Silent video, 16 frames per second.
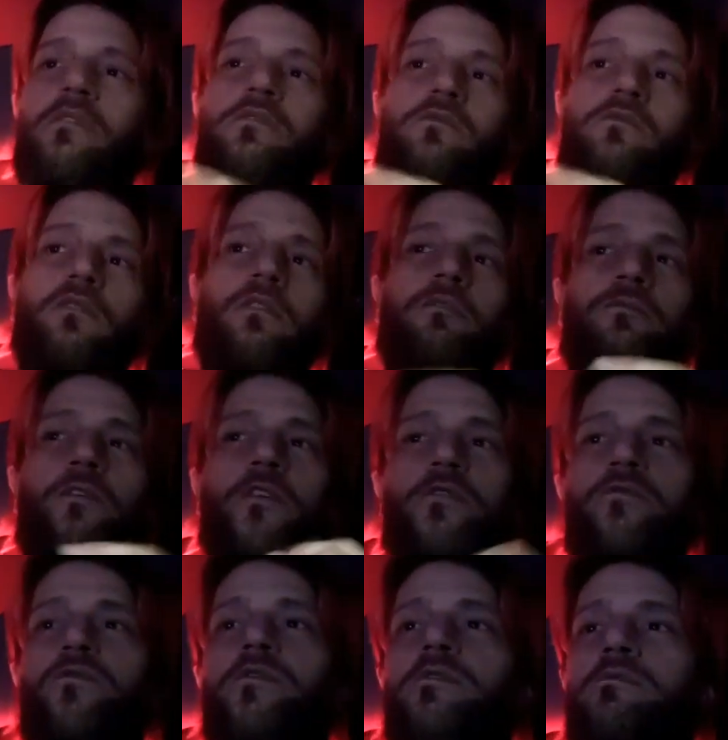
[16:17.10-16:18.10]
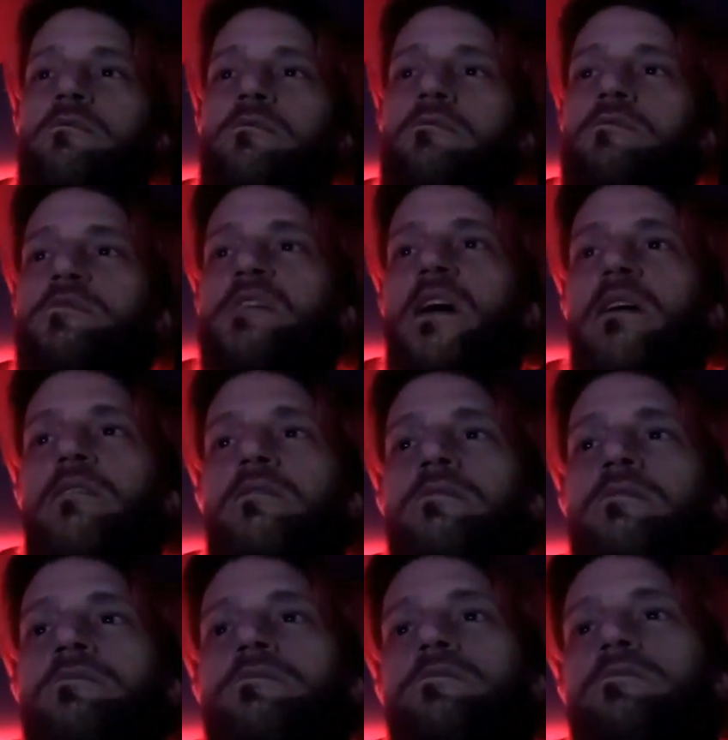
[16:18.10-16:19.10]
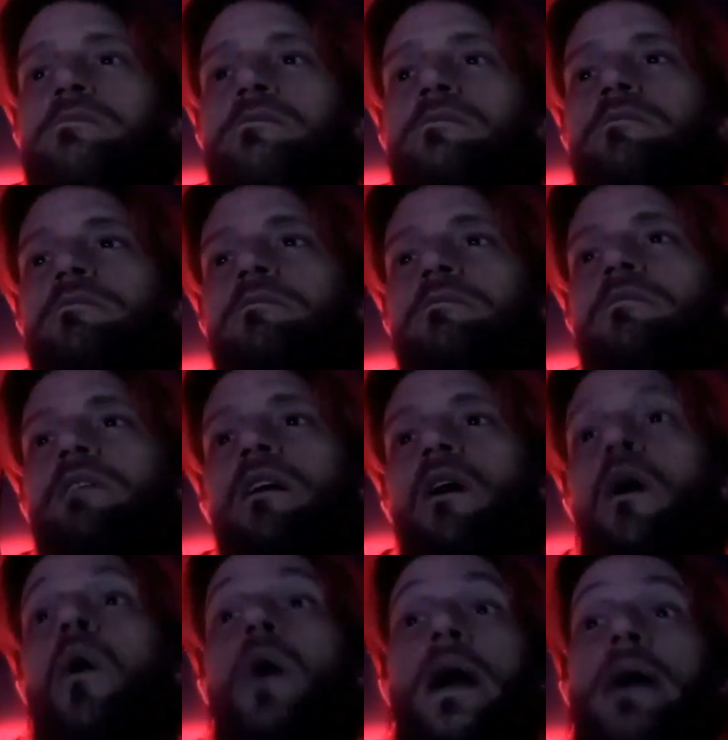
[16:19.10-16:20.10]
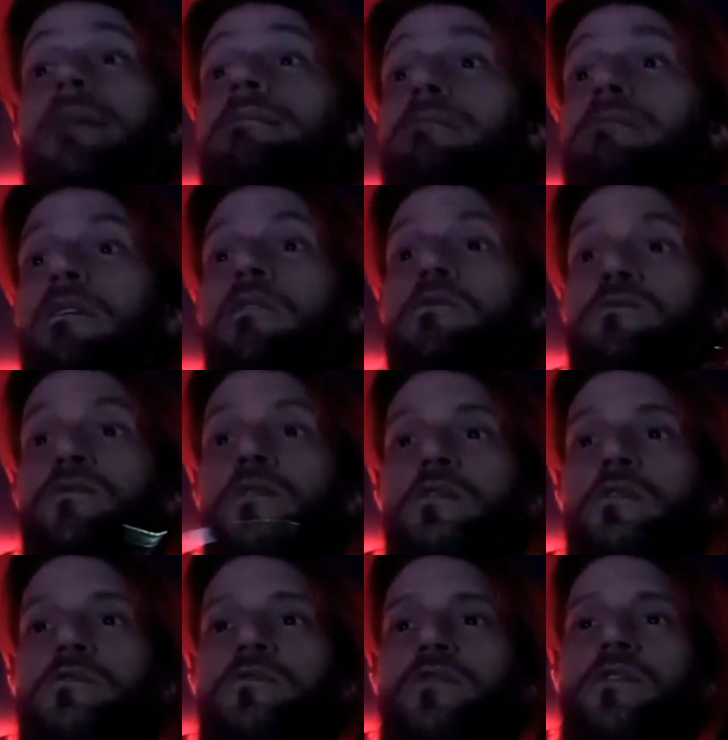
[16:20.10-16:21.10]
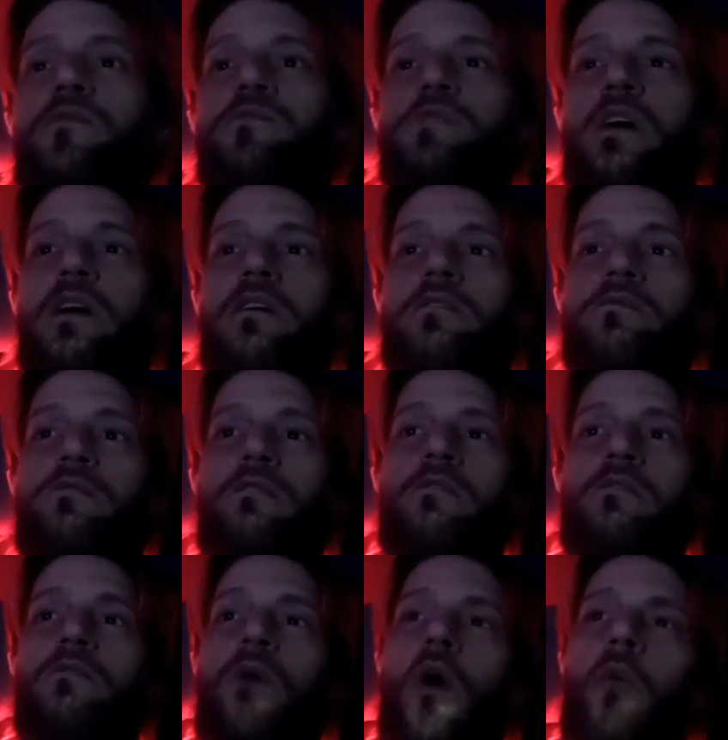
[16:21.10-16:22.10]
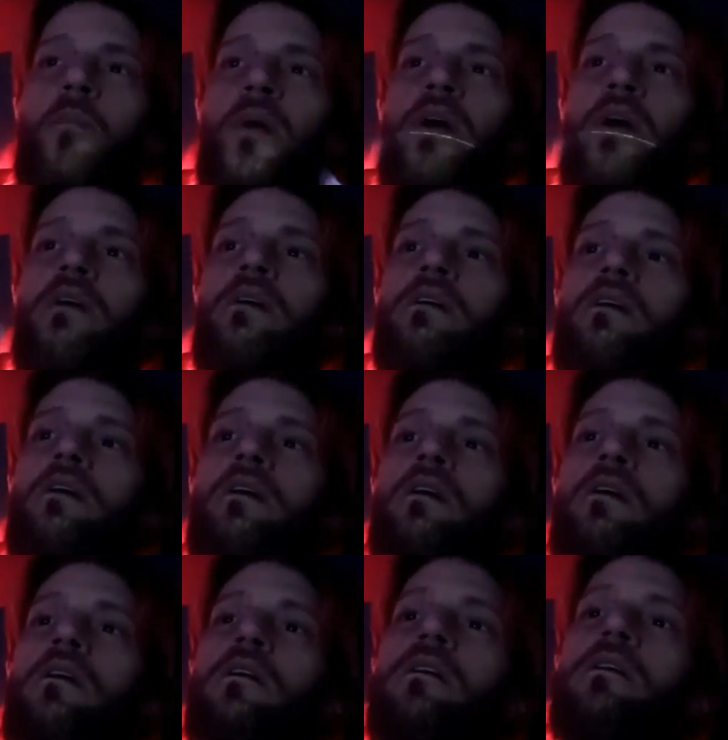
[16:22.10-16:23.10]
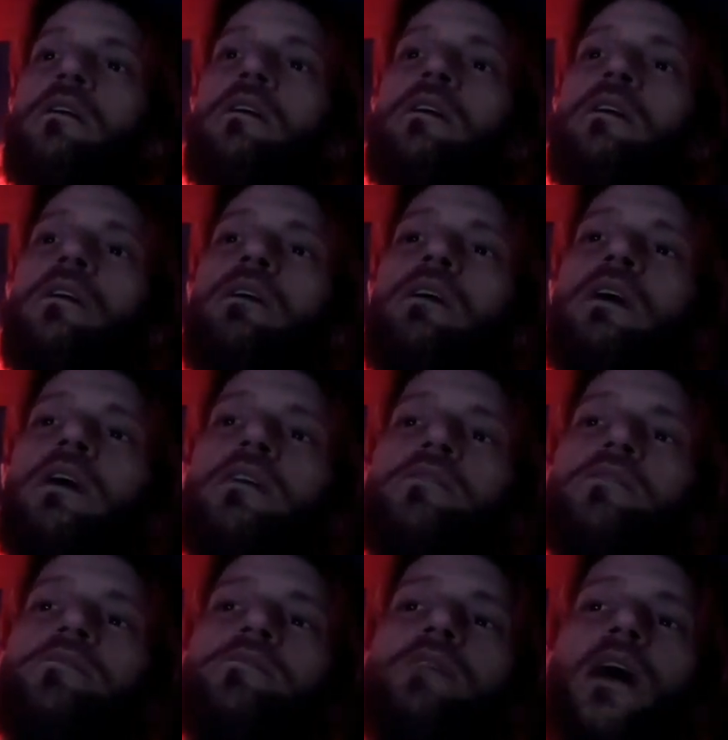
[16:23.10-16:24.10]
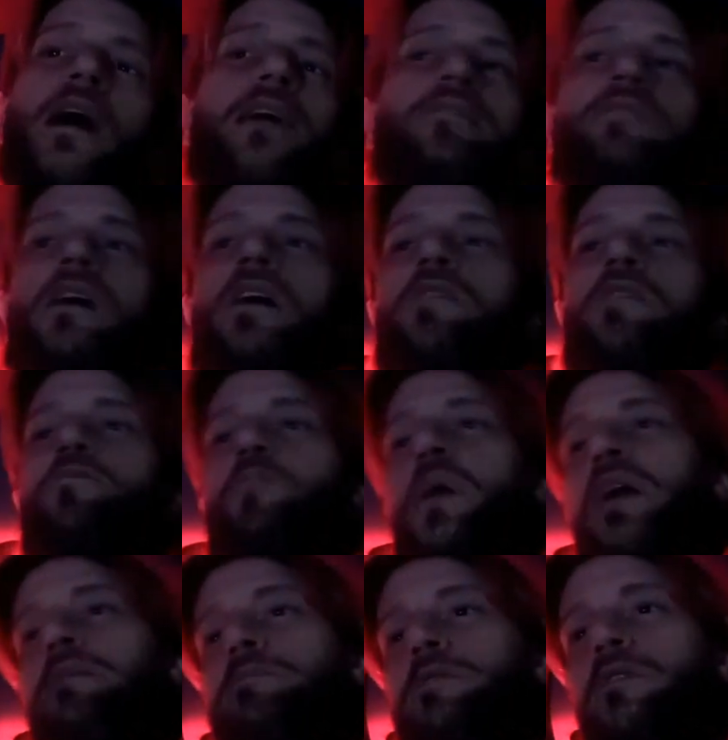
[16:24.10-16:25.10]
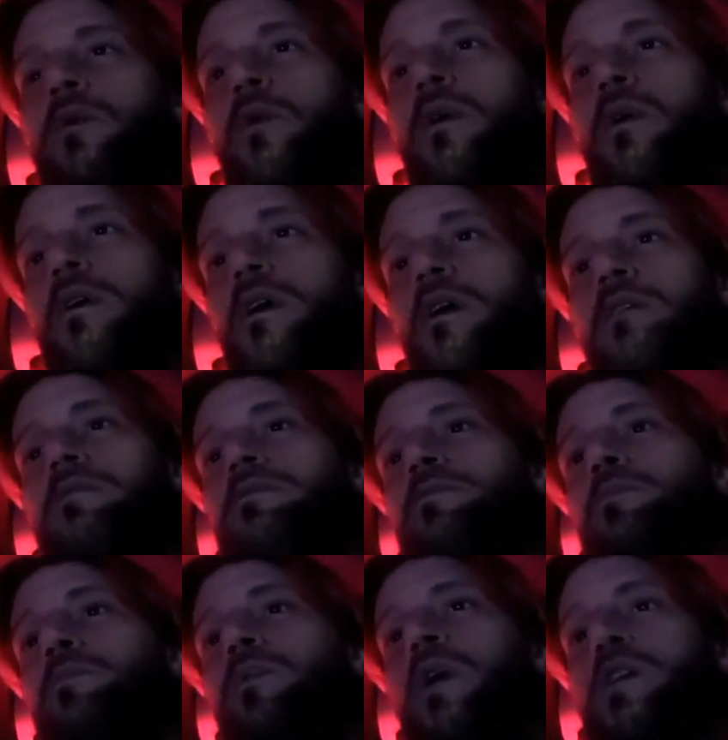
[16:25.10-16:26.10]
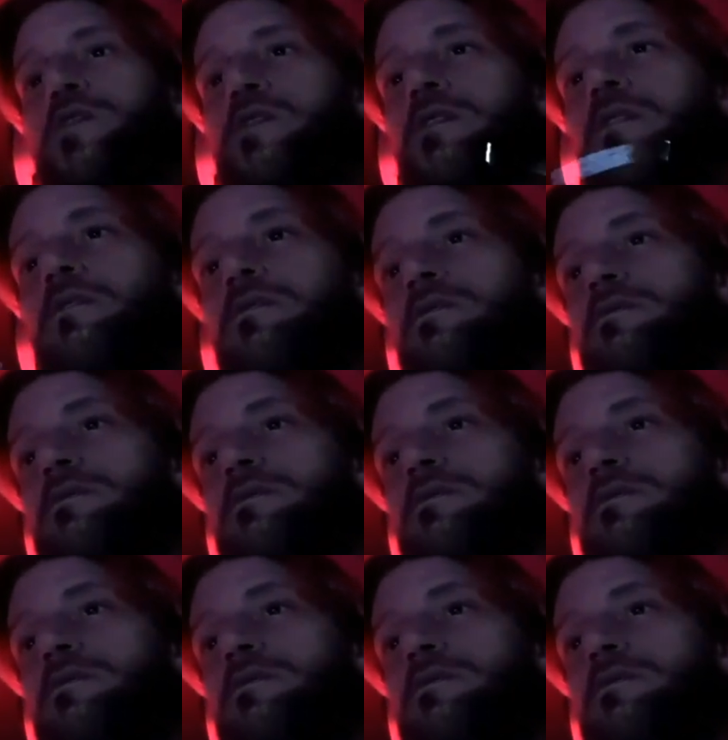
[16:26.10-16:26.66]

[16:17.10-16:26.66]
So in the first few seconds, or in those first few seconds, are you hoping it's Ice Ice Baby or Under Pressure?